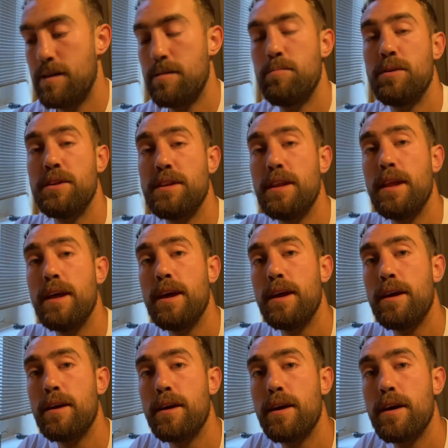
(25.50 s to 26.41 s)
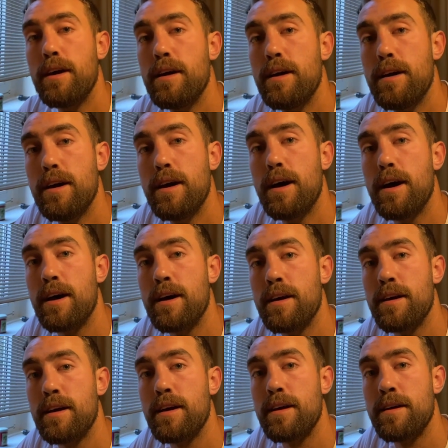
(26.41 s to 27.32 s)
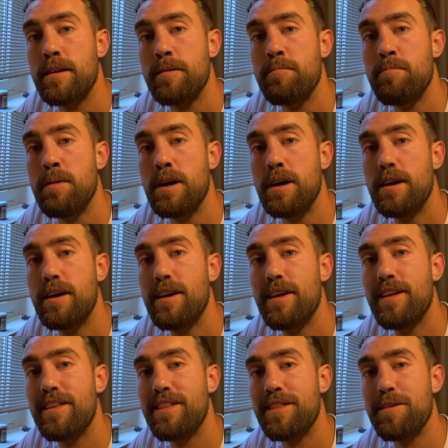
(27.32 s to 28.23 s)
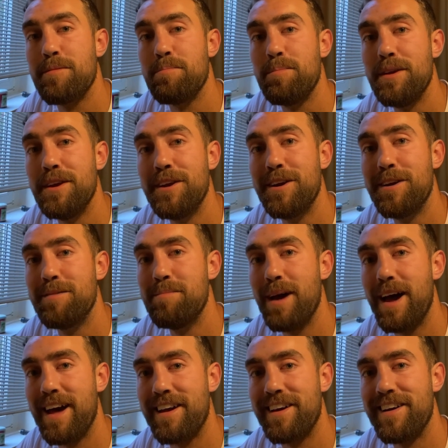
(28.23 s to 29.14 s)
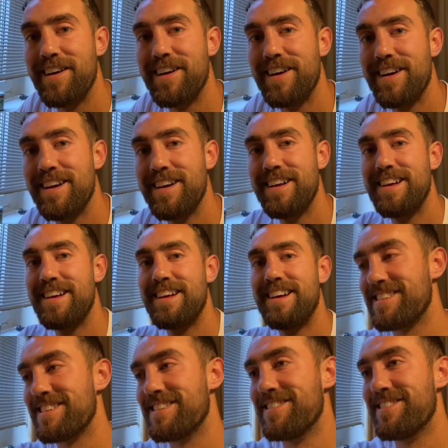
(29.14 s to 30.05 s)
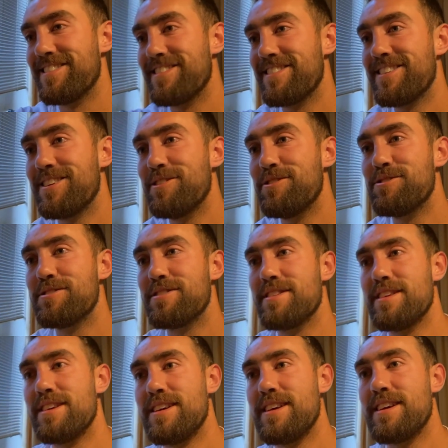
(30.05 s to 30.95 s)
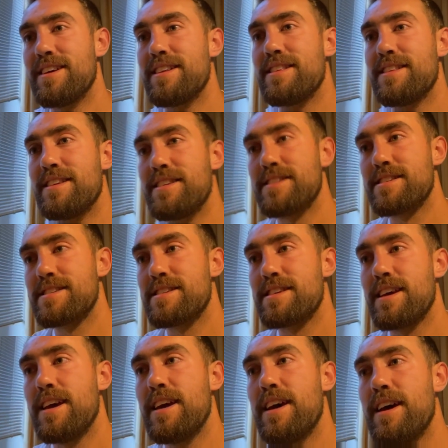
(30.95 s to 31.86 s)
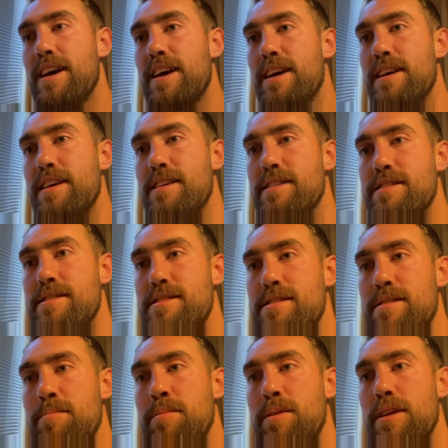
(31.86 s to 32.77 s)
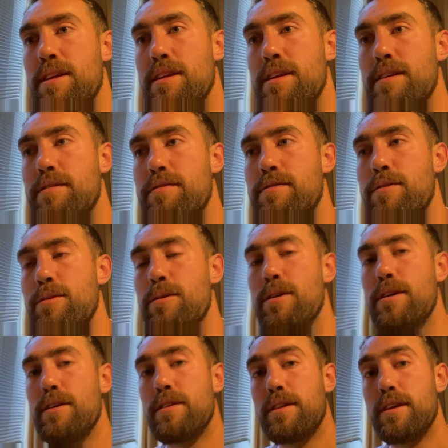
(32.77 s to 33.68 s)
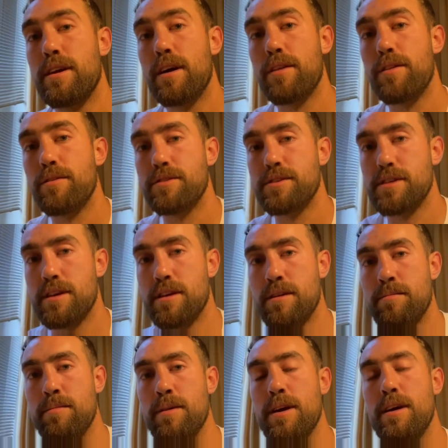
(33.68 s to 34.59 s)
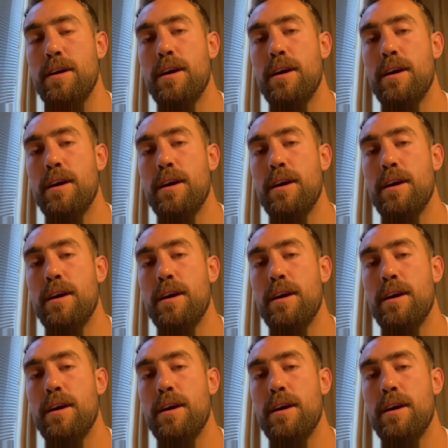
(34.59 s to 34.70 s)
But today I am the beer batter. So usually this is somebody for the other team,